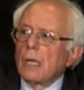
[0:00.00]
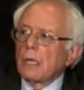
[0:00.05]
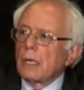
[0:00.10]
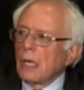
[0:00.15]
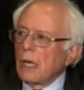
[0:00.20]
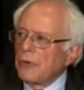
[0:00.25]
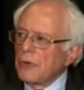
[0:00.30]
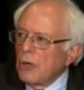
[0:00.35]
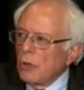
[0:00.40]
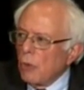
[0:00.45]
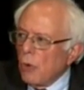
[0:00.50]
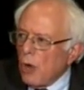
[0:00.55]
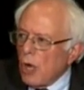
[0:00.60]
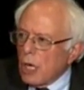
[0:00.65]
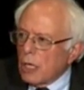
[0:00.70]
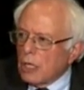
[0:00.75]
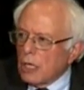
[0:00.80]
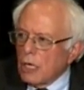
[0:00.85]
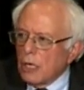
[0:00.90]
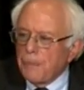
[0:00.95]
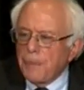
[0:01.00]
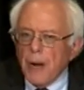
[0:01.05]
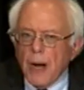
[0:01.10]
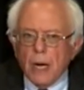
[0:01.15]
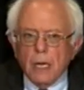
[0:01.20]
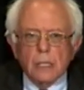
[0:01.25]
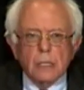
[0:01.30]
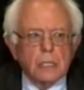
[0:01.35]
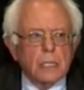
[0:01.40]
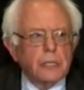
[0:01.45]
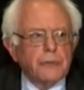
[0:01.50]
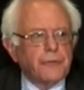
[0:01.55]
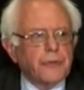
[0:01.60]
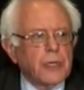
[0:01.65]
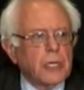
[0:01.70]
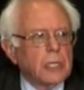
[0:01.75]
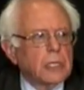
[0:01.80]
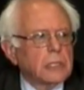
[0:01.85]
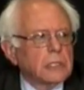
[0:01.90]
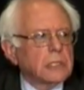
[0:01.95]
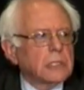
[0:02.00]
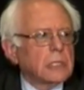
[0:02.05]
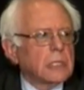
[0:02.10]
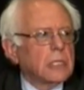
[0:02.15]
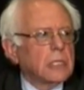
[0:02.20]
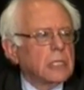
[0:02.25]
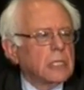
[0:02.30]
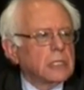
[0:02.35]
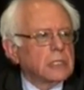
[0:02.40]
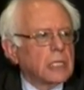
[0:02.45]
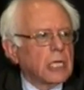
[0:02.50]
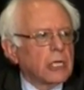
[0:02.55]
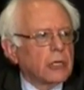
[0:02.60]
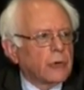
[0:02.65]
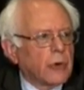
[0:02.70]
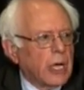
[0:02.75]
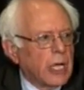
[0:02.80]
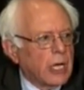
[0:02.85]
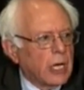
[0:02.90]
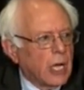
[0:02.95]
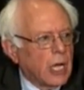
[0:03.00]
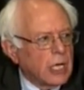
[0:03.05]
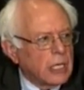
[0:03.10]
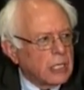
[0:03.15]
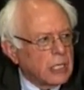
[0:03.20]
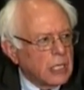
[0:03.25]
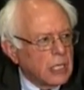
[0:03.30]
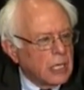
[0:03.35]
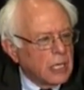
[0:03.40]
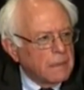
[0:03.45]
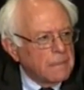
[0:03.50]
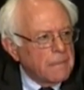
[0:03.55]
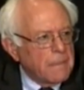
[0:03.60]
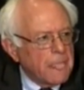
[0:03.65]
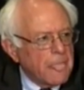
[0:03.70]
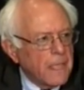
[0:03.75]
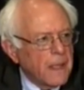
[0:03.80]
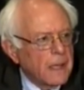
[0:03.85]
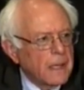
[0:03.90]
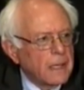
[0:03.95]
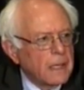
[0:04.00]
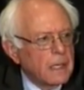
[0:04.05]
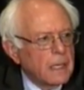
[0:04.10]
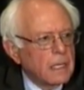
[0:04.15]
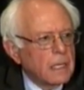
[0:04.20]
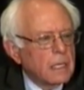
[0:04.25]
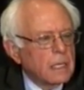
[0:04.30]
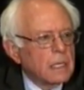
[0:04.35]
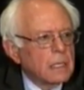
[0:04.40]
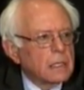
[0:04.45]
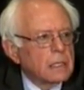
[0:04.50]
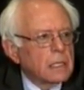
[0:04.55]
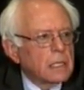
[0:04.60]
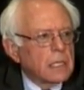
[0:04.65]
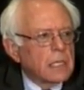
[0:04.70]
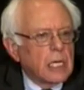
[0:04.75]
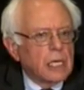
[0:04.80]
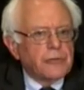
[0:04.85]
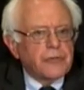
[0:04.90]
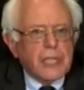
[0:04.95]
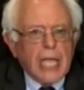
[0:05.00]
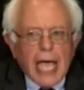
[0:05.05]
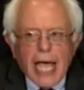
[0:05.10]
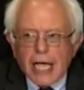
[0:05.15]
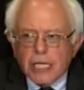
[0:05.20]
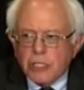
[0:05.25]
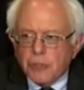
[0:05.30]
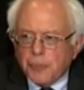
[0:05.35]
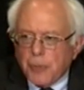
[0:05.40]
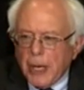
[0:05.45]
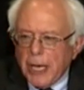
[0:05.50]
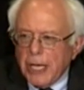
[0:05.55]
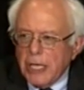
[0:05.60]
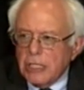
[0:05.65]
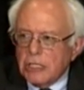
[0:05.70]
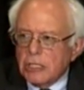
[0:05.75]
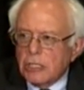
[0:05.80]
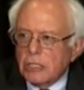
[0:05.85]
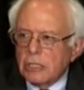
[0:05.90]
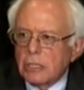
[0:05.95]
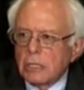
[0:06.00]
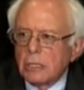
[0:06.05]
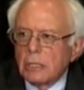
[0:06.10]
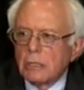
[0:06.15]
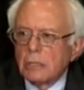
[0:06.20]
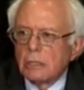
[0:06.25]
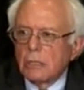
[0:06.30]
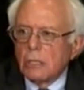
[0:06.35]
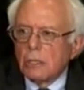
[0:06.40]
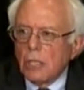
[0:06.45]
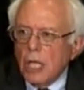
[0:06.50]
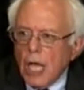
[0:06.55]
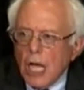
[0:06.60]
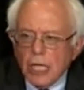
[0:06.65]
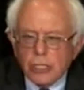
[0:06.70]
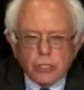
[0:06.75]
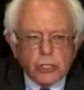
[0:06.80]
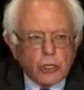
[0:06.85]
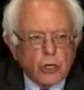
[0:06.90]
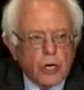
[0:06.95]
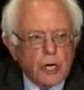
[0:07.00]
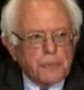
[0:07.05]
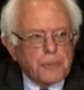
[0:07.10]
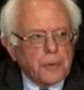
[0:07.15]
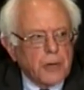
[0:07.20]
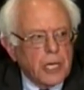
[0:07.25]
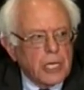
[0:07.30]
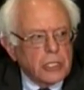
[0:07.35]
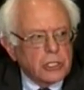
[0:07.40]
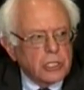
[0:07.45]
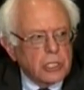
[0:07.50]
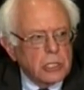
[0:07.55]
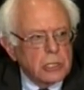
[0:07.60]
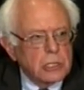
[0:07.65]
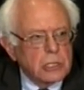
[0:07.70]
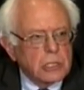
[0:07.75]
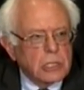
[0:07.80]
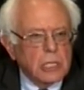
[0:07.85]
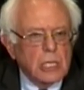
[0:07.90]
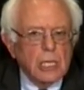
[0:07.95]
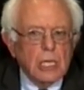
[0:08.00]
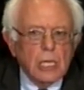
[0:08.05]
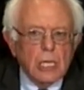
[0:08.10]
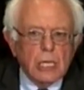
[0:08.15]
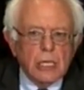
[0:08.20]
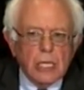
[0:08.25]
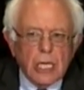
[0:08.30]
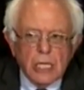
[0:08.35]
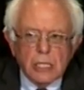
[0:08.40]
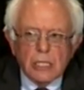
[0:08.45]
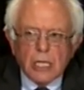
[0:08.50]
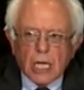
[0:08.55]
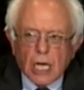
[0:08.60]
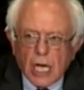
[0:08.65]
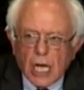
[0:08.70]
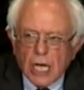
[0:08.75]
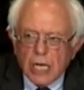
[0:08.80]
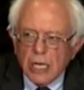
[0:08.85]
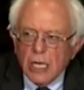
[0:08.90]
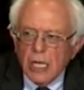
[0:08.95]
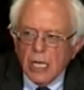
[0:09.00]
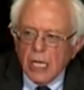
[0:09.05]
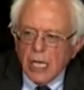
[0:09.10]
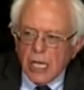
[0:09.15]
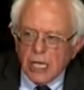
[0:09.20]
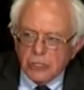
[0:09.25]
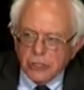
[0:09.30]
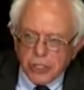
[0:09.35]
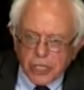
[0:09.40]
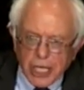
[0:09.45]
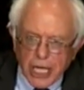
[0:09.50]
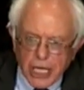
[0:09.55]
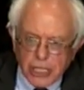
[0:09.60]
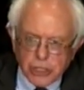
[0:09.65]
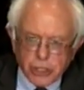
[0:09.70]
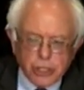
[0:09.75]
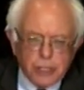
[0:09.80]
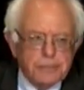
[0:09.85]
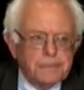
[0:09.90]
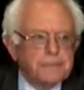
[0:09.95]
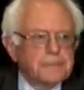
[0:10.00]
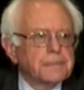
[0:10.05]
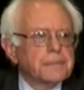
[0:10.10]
Governor Walker apparently feels it is a great idea to give tax breaks to large corporations and then cut education.